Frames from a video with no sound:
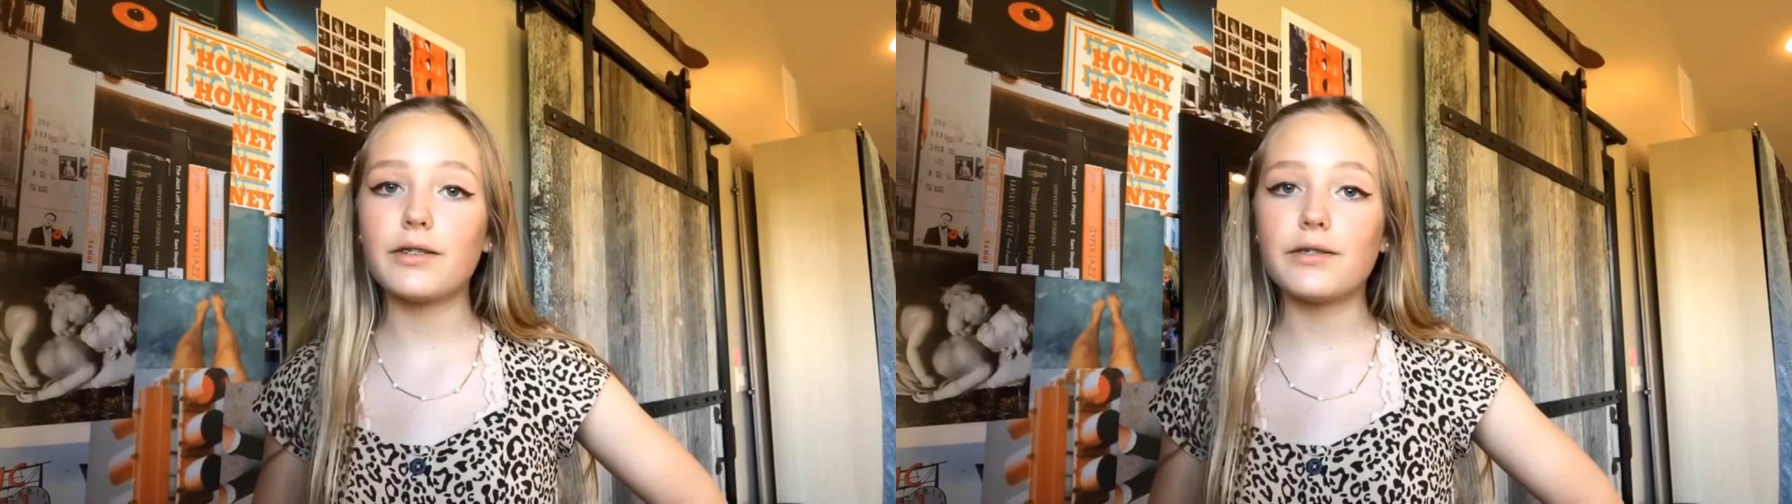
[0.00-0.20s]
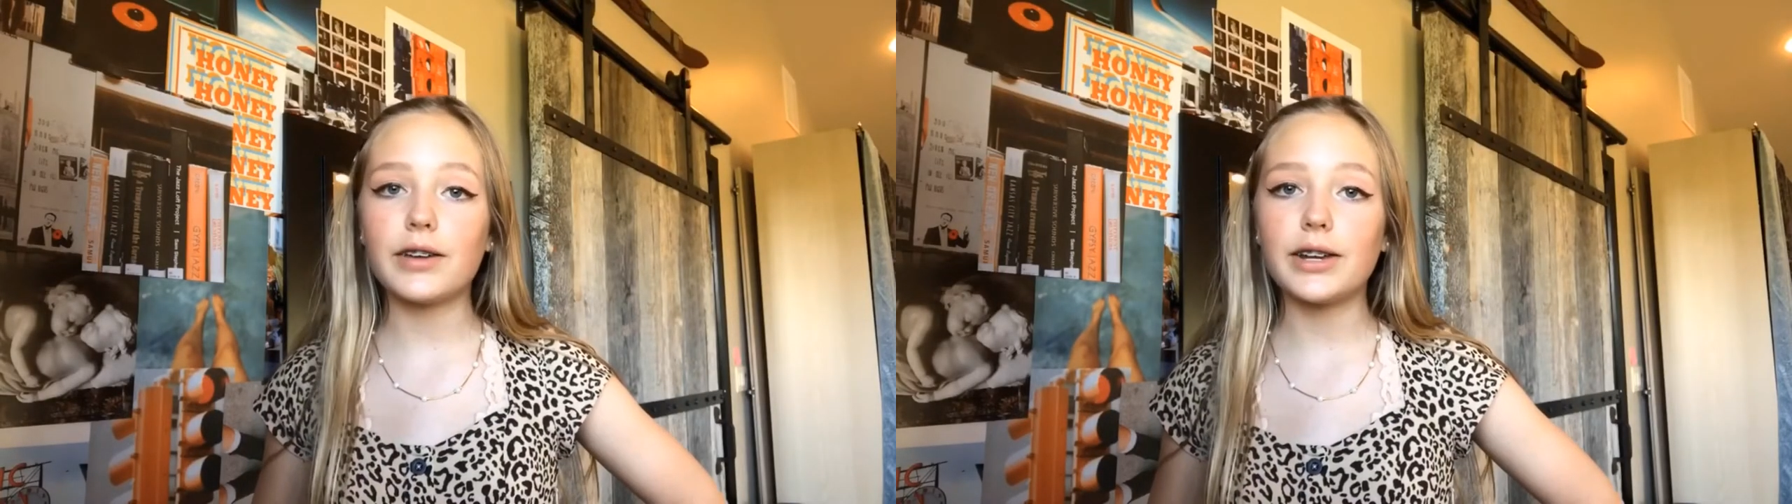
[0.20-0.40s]

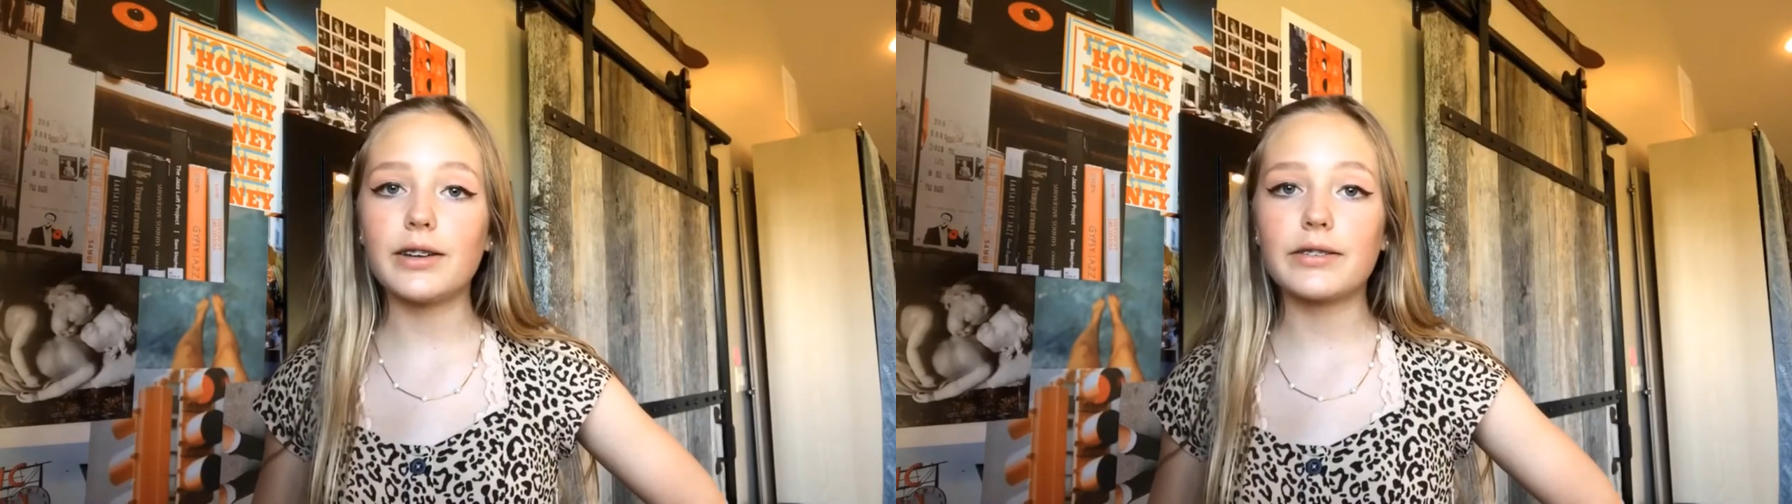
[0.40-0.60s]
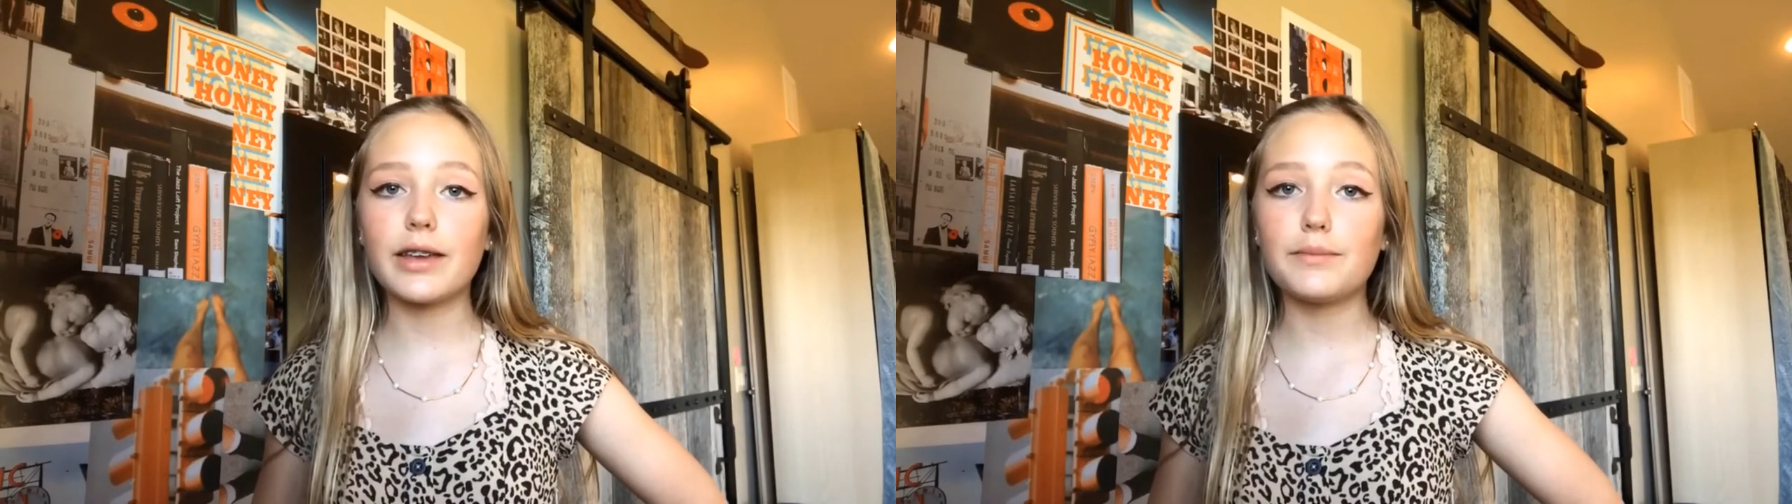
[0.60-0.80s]

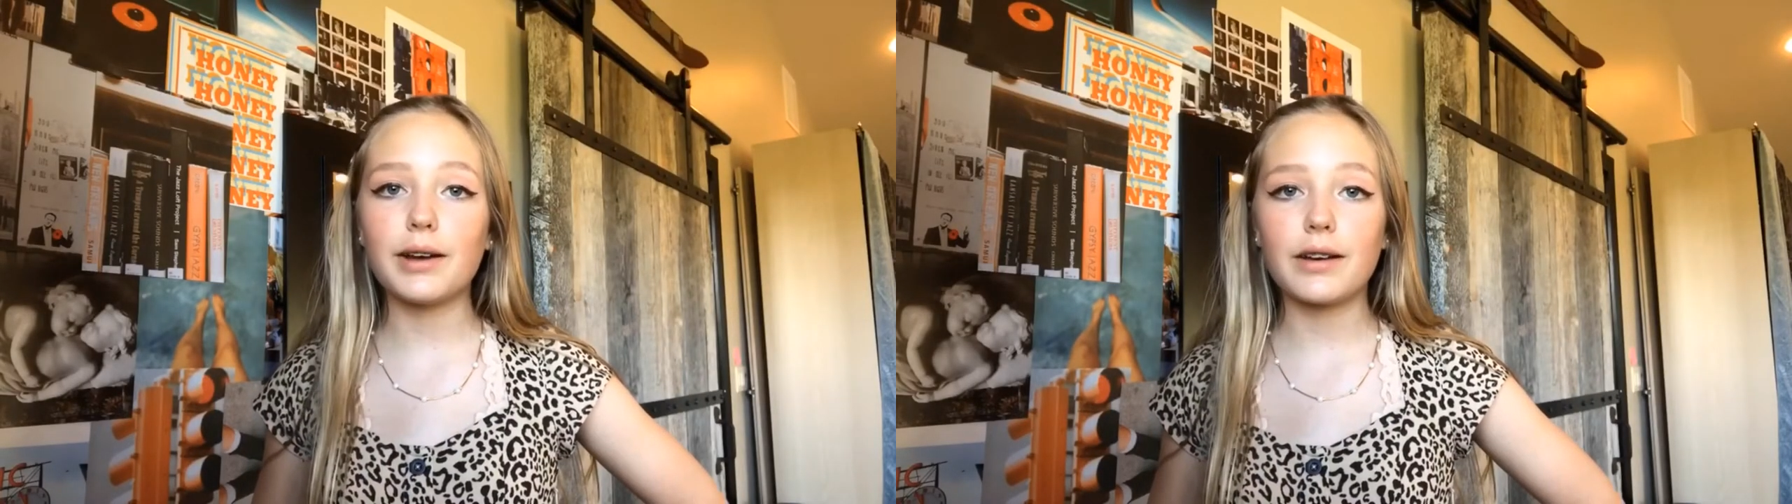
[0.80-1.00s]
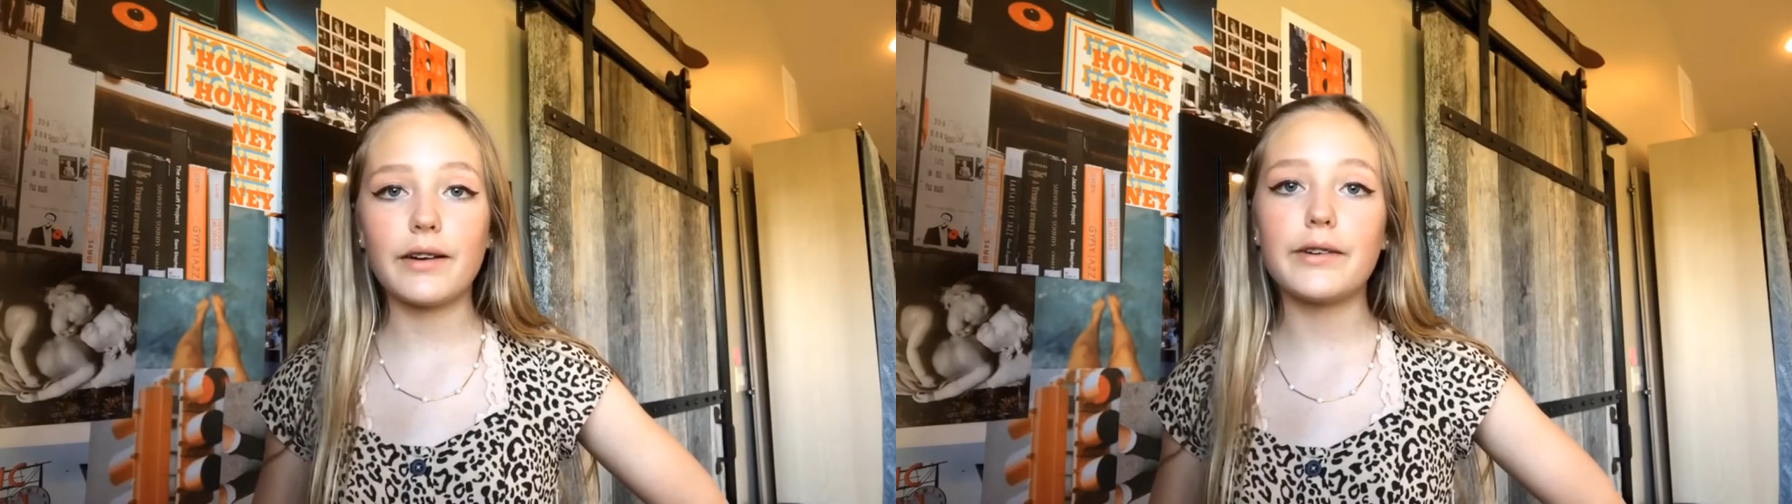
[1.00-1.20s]
Phineas came
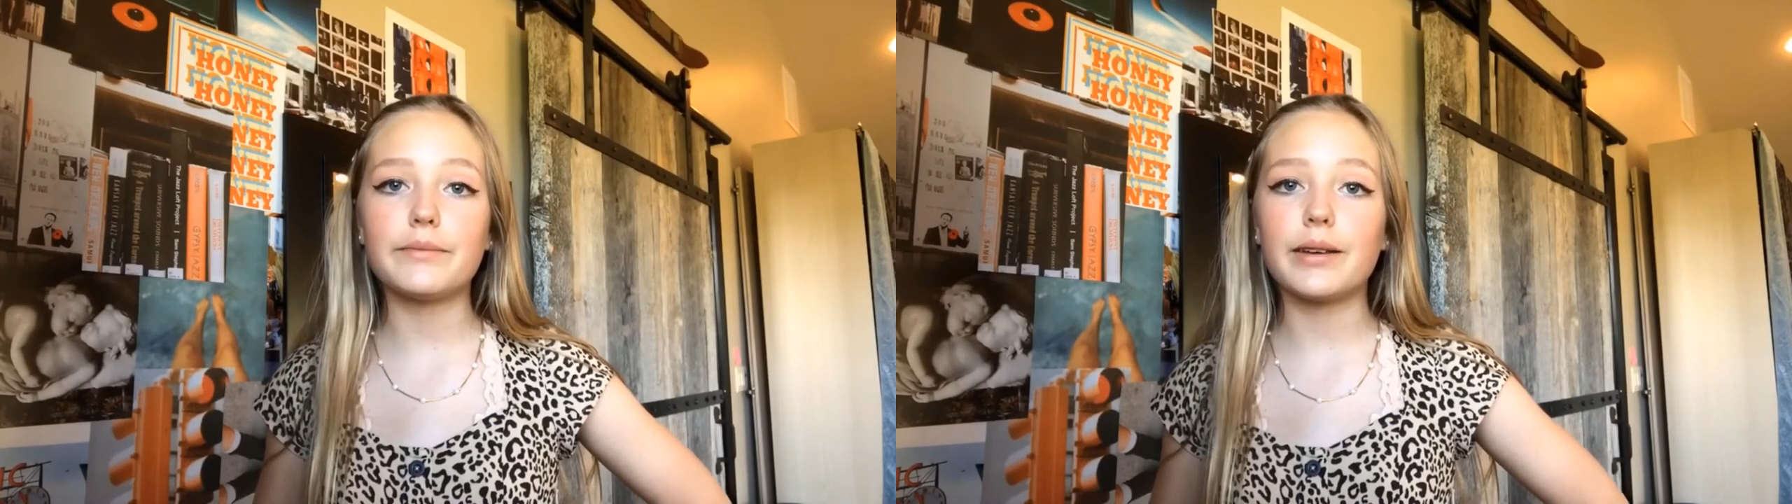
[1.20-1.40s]
back home